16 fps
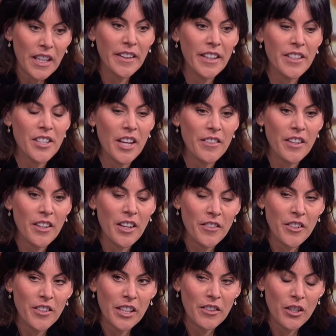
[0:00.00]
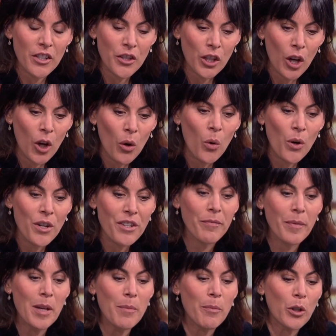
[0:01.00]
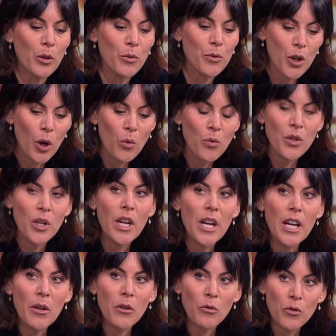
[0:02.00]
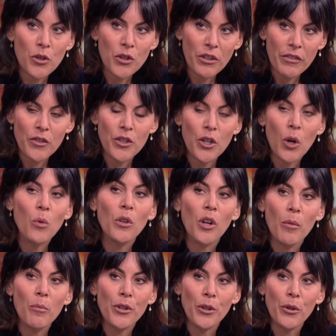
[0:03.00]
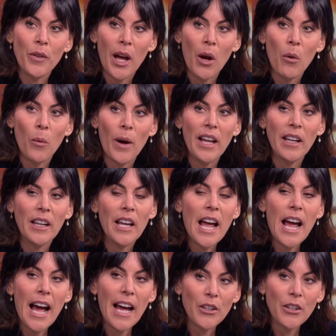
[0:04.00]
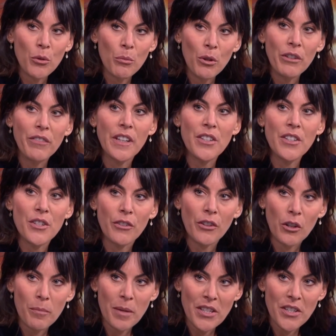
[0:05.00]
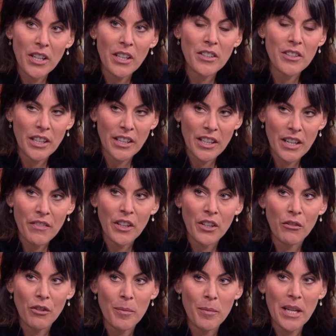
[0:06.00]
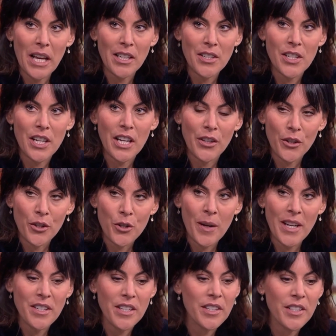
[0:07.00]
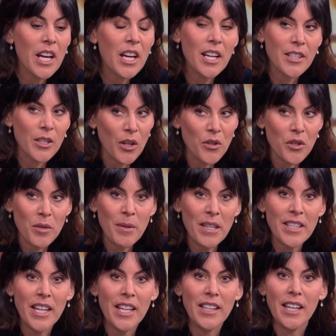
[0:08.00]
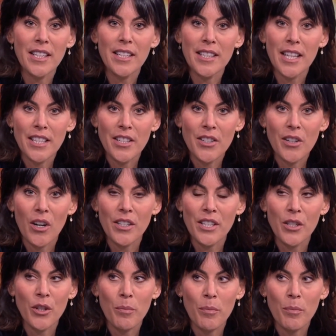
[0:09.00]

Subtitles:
that there's a cohort of people who don't come through that well and who move into committing significant criminality in their 20s. It's not just me saying that, it's Eddie Darcy and other people.